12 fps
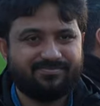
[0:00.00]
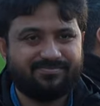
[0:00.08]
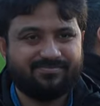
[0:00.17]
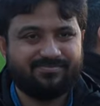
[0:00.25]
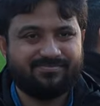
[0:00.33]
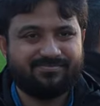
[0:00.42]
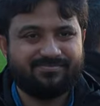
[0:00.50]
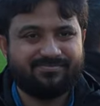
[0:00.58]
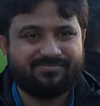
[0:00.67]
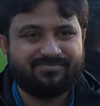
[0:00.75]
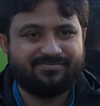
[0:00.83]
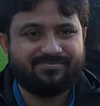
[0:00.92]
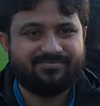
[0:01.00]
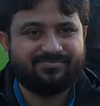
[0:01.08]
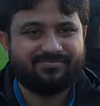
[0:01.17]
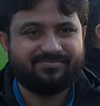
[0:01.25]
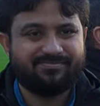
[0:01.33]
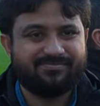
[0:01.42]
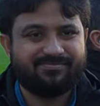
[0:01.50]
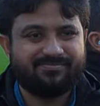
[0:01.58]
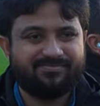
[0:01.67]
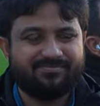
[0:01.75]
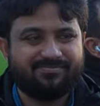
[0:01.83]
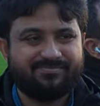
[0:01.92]

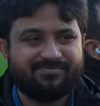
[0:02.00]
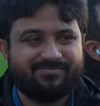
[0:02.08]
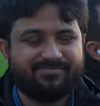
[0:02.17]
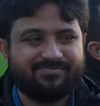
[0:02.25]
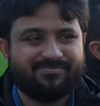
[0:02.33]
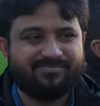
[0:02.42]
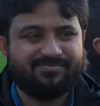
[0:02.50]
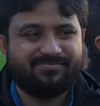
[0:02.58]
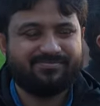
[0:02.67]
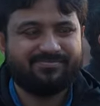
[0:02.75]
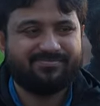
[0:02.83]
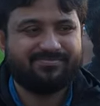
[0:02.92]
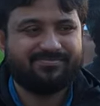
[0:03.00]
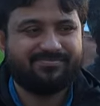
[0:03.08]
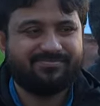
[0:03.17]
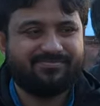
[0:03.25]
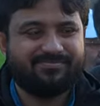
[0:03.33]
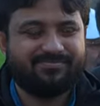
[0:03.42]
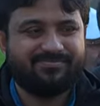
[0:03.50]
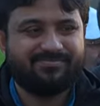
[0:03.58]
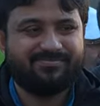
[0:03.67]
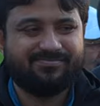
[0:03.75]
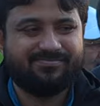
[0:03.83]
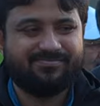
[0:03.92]

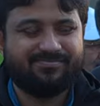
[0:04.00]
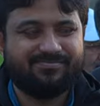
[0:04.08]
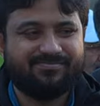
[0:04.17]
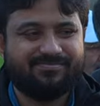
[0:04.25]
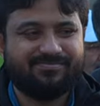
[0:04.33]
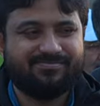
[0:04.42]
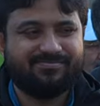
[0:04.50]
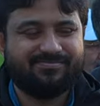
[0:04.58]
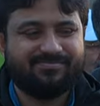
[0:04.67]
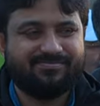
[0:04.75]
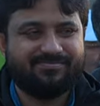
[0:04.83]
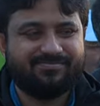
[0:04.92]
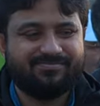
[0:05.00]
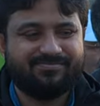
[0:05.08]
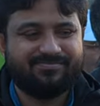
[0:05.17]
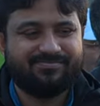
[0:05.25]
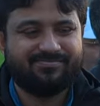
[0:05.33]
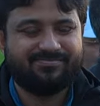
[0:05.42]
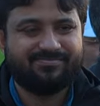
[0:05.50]
The person shown says nothing.